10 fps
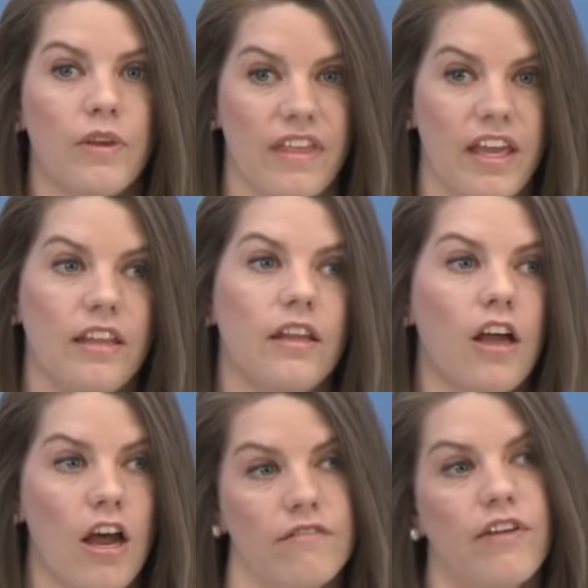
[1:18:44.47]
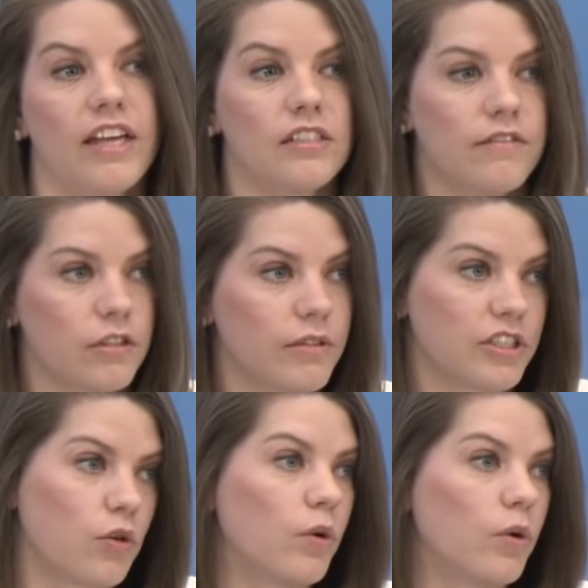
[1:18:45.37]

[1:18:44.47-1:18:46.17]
within the confines of the risk